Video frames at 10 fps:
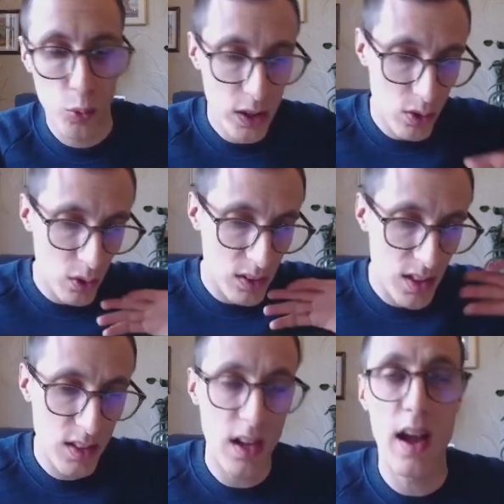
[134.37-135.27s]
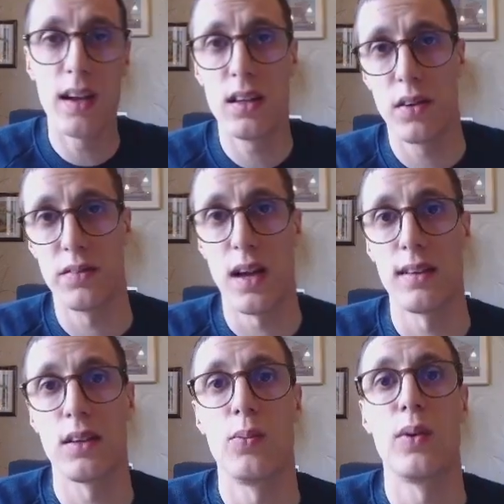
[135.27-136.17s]
We don't need any of
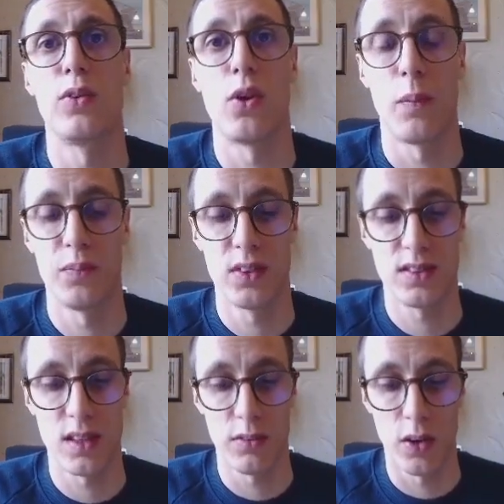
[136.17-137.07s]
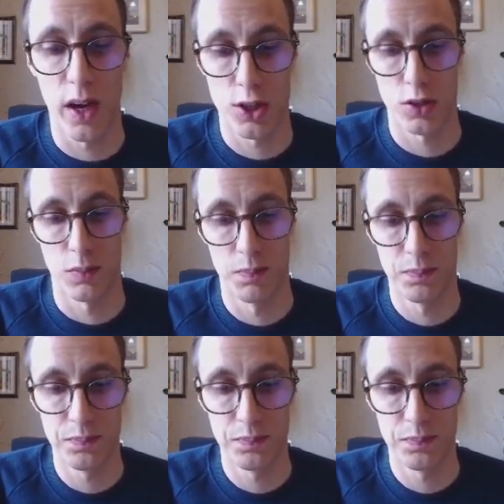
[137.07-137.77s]
that with a server action.